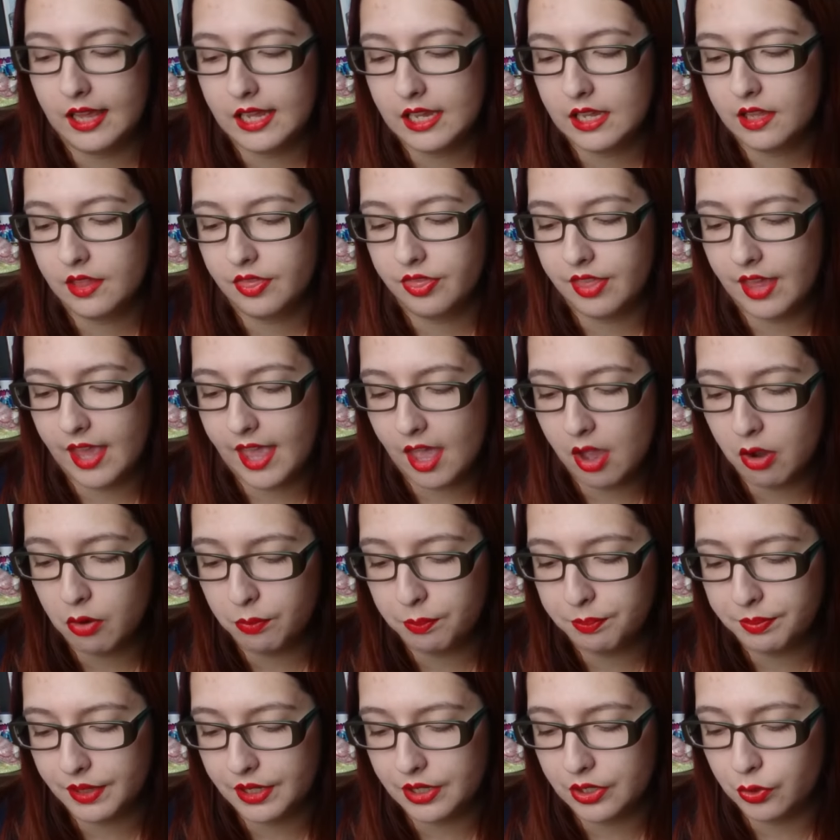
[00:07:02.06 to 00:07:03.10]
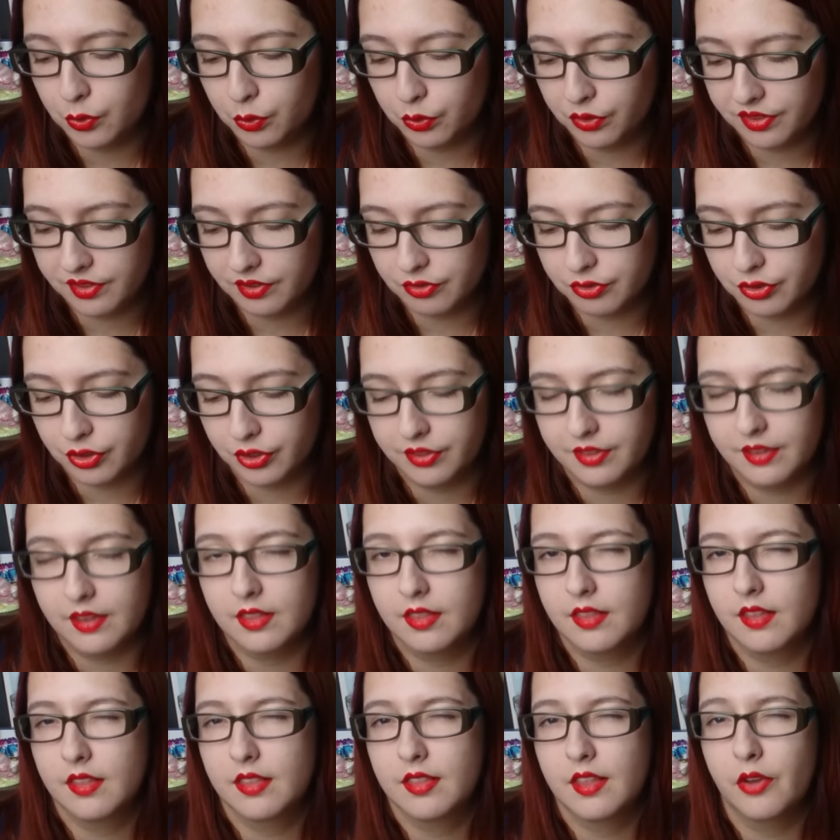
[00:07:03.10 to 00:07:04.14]
like The Help and Noughts and
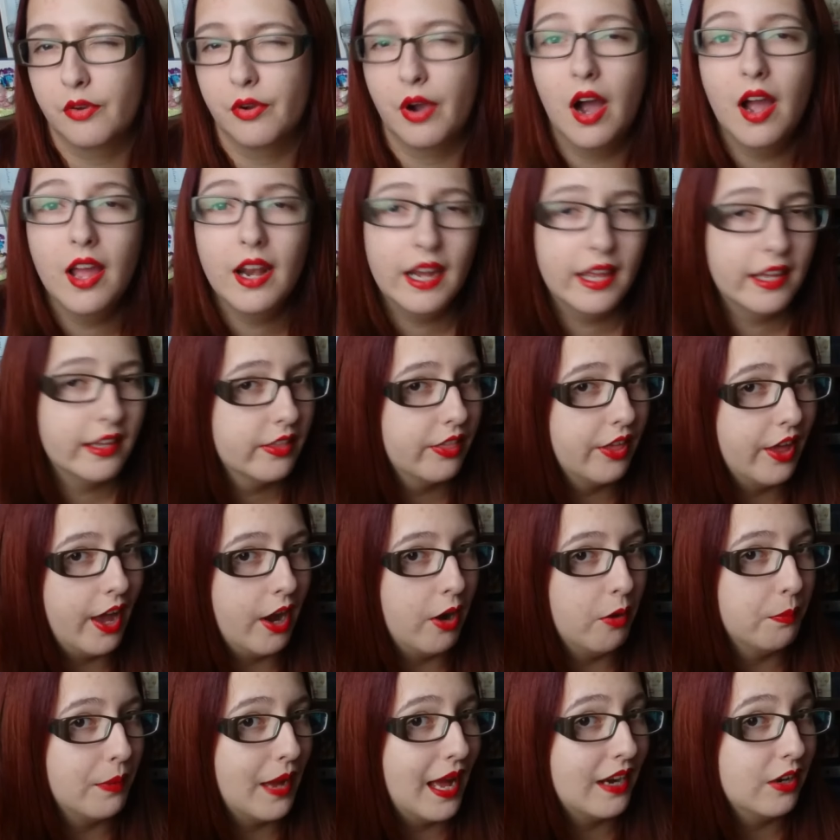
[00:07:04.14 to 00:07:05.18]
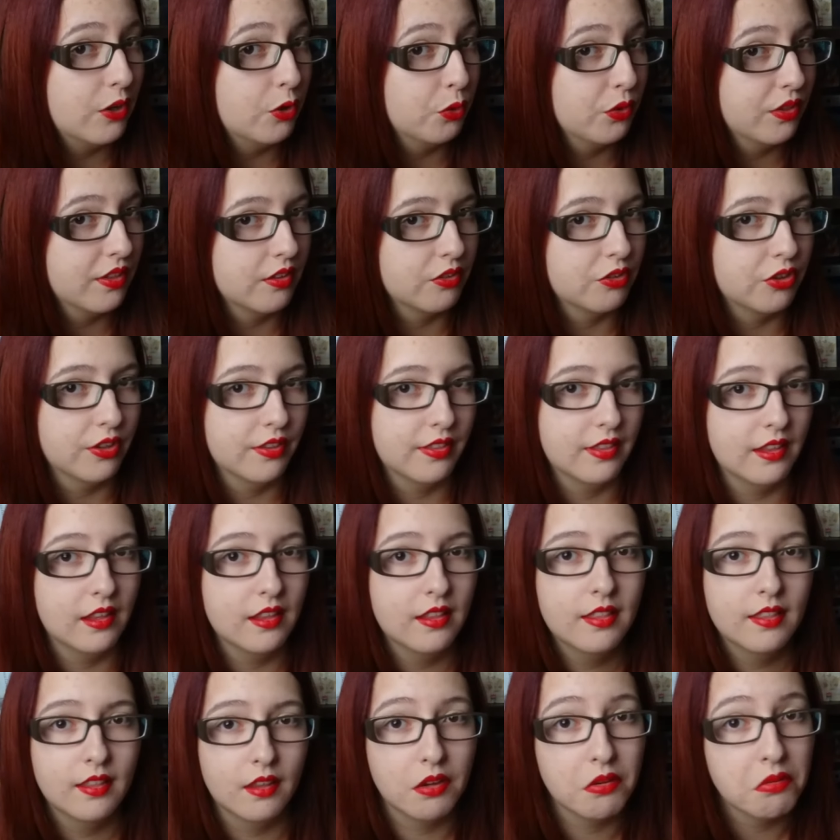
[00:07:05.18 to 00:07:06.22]
Crosses. So I like The Help and Noughts and
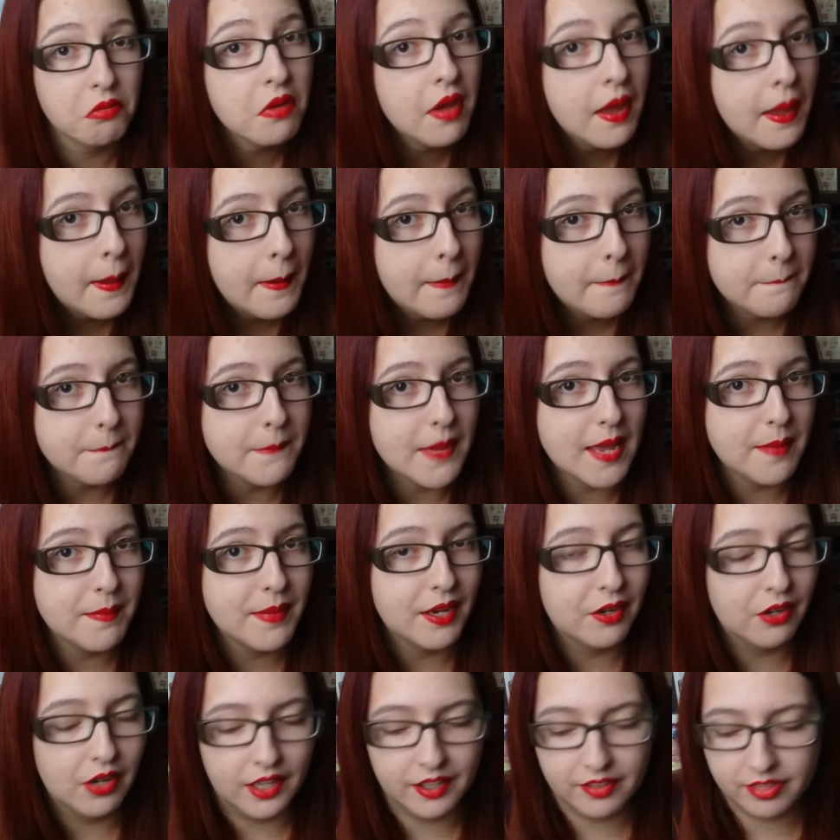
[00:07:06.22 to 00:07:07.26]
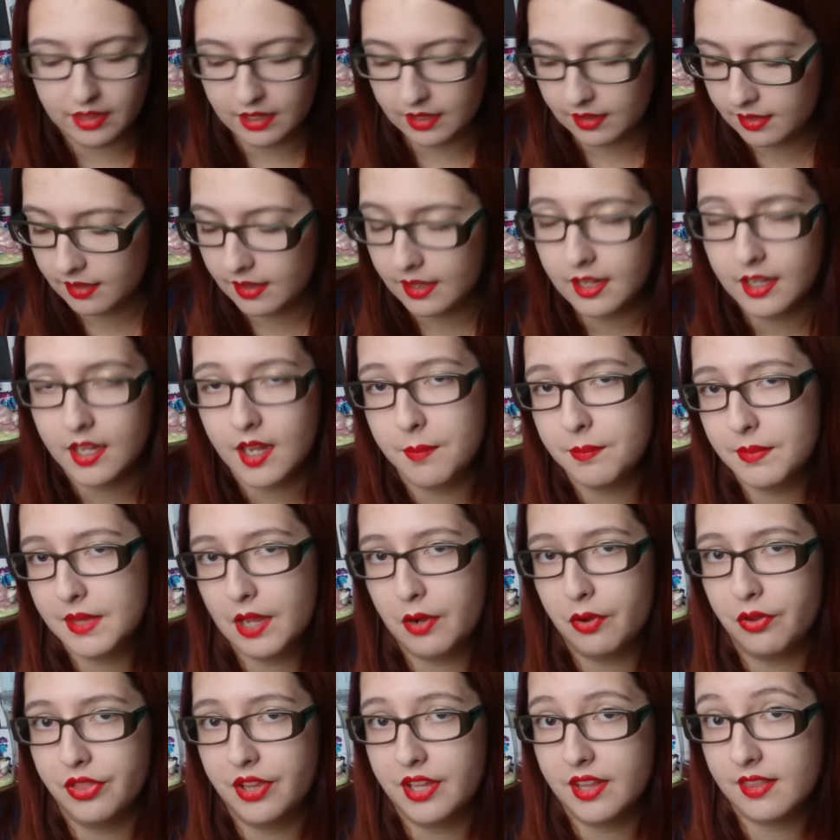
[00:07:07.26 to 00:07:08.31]
Crosses, so maybe I'll like this. It comes
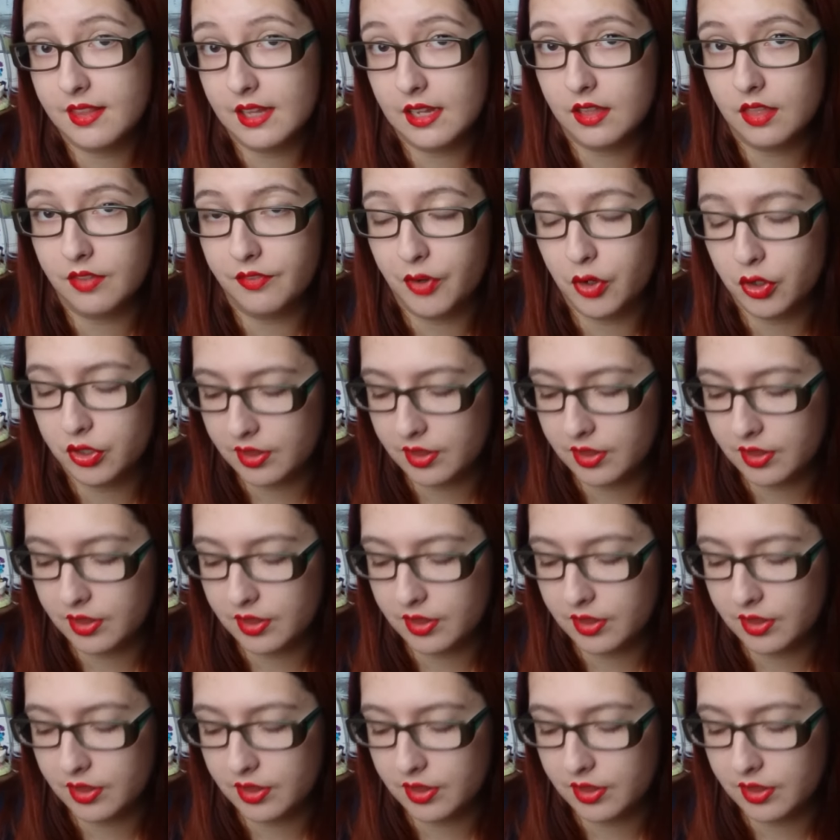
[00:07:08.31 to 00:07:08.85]
out on the 6th of